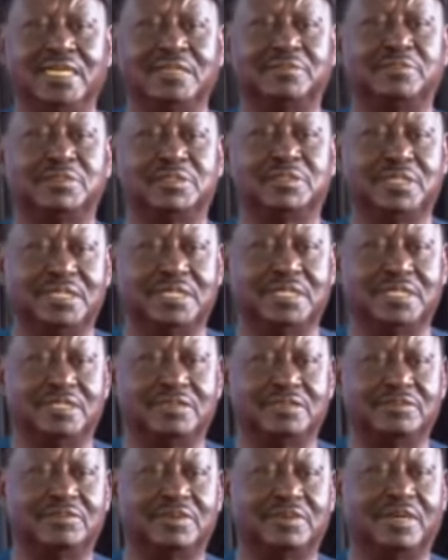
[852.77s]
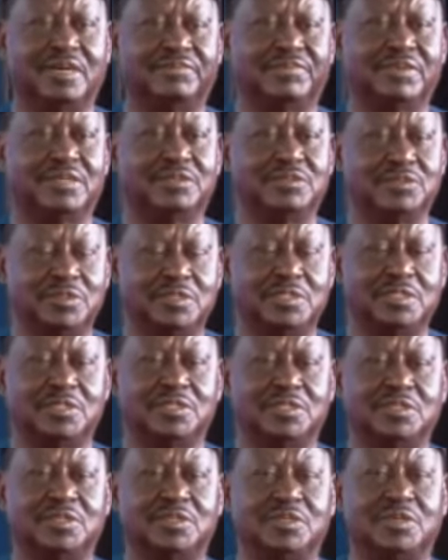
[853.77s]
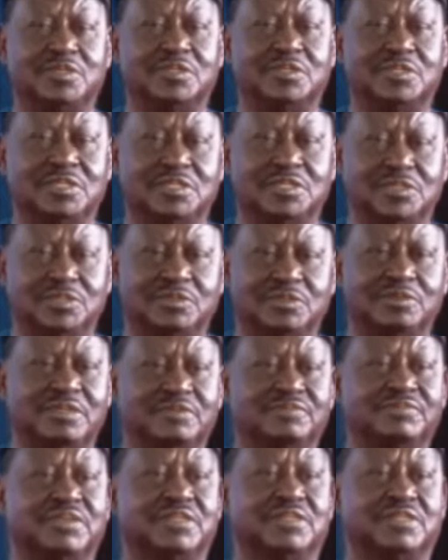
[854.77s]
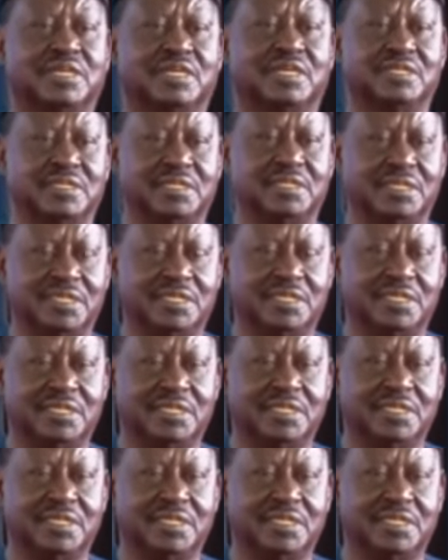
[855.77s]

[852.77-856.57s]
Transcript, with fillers: High Representative of African Union on issue of infrastructure.